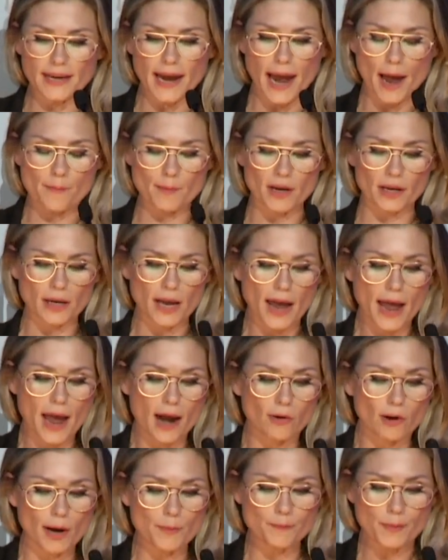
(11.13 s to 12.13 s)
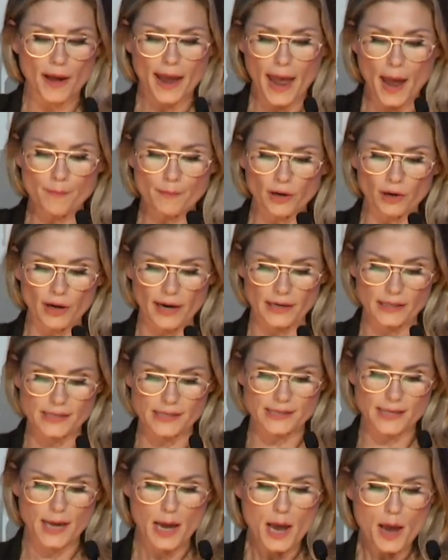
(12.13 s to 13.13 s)
Arab
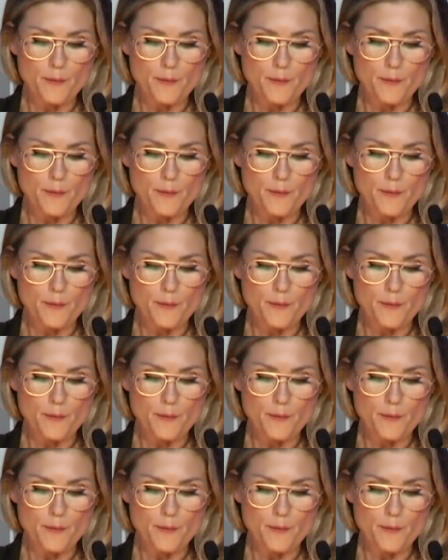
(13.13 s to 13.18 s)
Emirates.